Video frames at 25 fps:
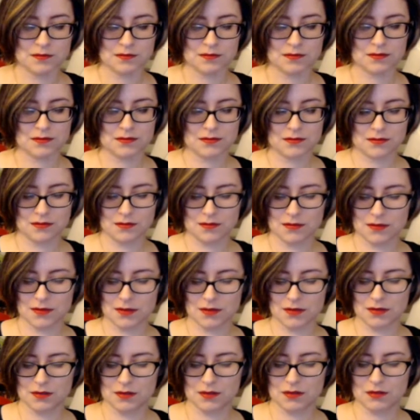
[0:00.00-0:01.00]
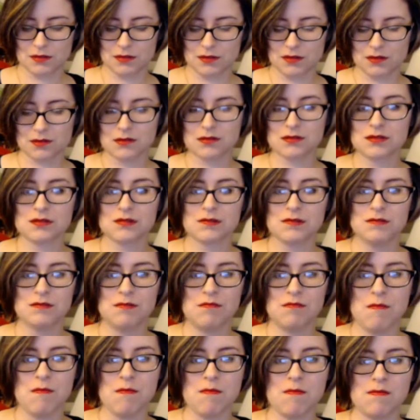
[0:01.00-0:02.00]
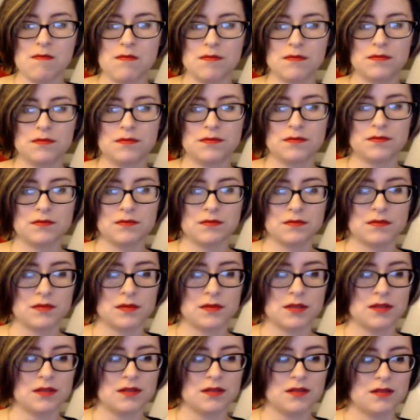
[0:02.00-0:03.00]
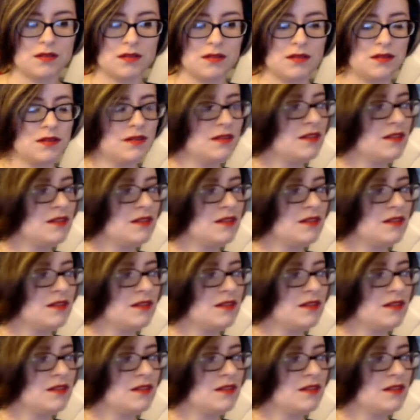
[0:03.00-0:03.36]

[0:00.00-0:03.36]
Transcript: I would say King Killer, but I don't know